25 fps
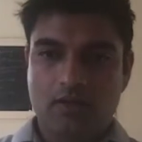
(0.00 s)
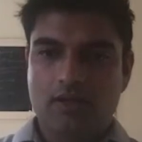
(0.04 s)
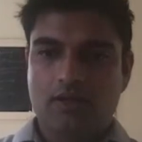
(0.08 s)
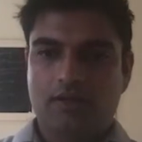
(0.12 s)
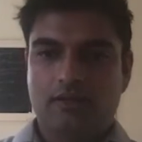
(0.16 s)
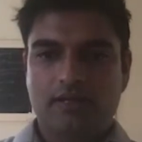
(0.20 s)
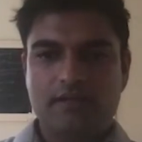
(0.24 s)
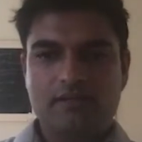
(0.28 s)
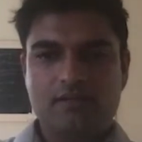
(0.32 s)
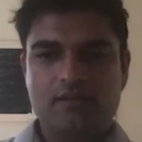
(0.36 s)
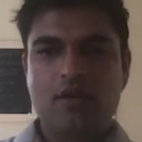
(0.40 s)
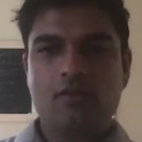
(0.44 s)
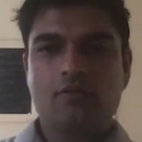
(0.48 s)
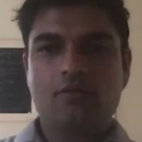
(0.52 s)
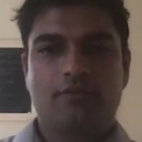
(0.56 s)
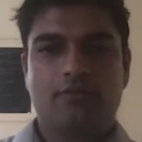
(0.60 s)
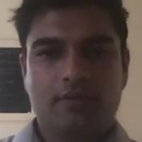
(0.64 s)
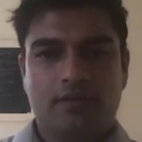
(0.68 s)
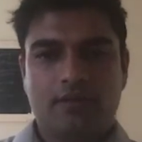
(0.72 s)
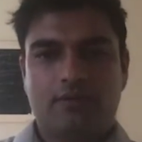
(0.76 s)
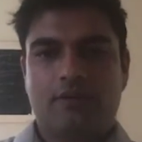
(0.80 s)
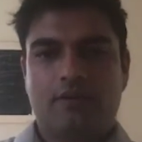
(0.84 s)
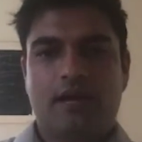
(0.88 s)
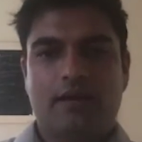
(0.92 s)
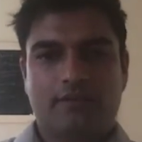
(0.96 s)
Let's go
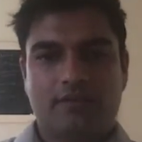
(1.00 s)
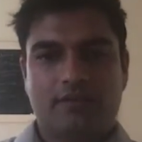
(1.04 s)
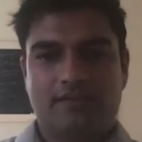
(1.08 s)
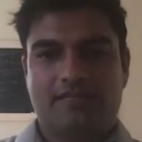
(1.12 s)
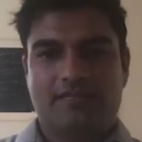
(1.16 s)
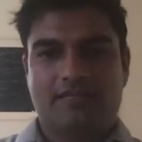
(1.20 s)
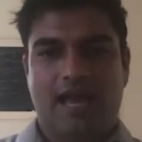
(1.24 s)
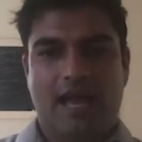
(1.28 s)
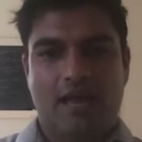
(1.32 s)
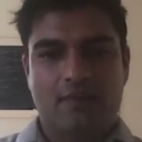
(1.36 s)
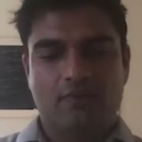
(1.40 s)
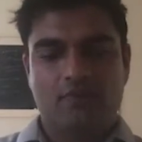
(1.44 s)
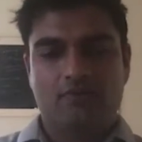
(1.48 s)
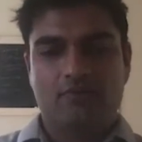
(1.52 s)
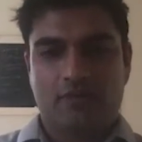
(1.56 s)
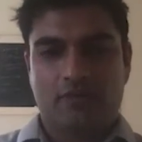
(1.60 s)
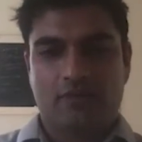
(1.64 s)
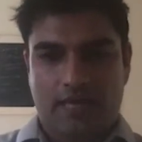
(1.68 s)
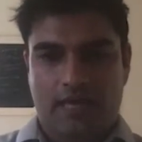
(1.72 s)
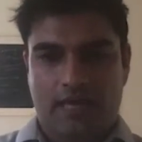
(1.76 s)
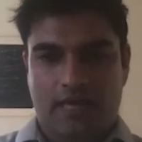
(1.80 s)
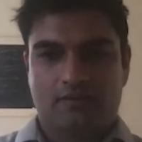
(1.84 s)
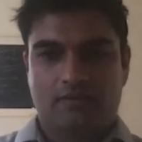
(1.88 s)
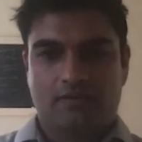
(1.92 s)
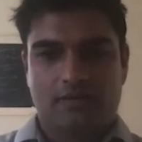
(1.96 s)
figure out the type of
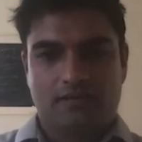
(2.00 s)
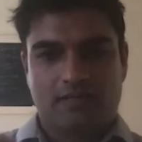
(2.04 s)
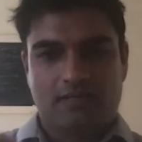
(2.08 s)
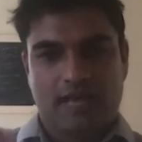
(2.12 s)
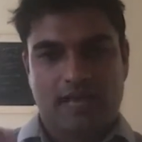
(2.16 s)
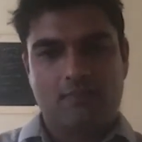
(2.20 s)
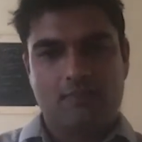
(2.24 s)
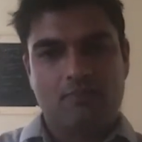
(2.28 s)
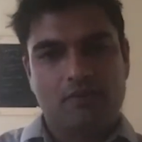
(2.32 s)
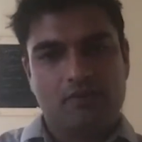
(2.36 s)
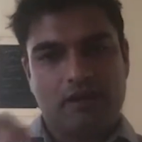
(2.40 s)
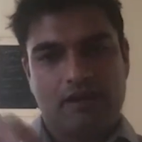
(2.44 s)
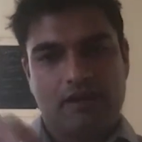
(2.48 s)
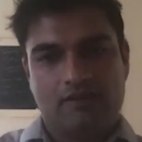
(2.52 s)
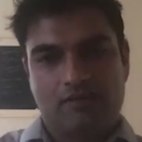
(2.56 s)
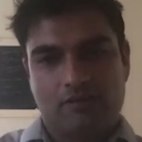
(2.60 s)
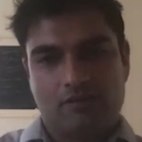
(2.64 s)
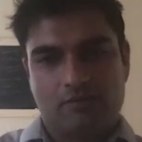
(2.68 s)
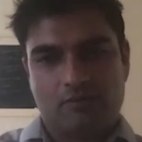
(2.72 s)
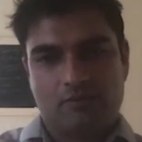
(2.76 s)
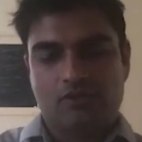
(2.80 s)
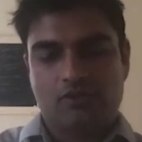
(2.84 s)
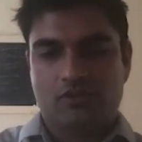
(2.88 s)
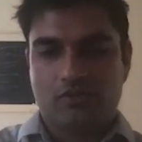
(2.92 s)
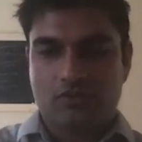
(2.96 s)
accounts, the type of
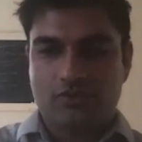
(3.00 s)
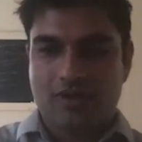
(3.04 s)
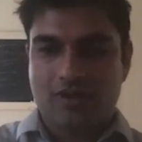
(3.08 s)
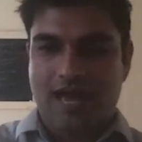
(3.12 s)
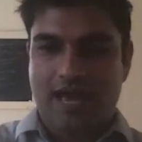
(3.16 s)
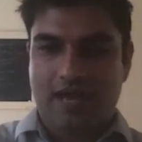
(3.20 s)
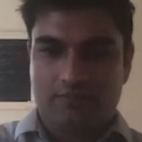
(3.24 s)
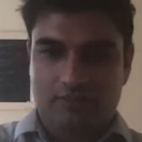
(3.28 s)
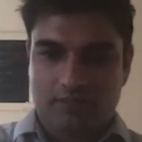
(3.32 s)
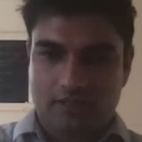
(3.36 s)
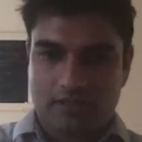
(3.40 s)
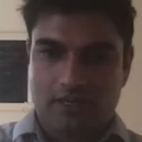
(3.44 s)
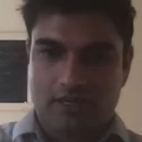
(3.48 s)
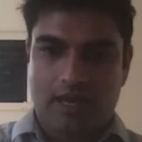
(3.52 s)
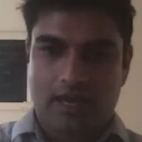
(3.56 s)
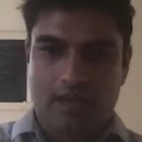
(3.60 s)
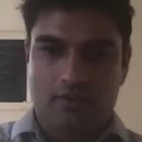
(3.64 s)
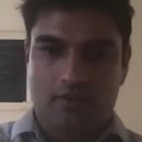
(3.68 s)
customers you have today,